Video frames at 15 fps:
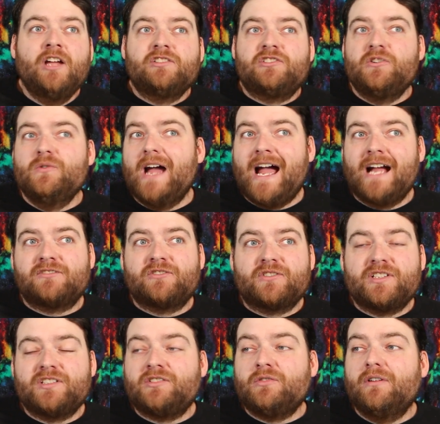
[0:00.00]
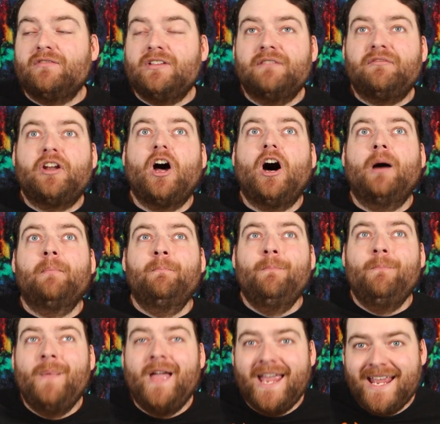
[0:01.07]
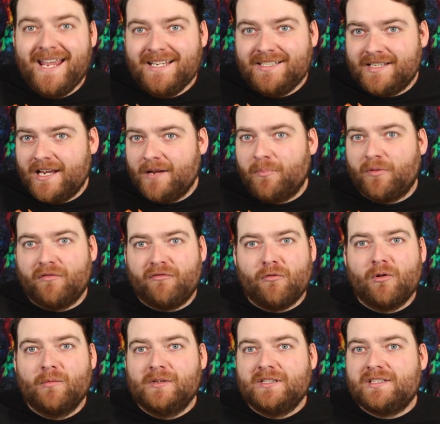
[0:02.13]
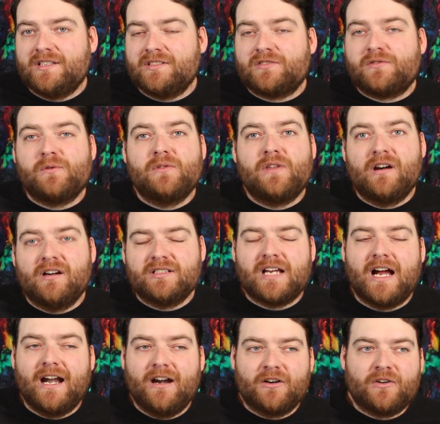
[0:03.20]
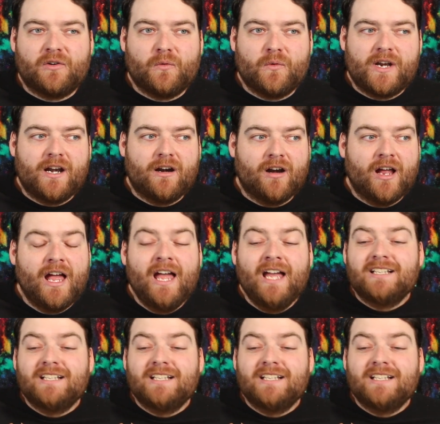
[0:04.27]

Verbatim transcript: two actresses who have given amazing performances through their entire career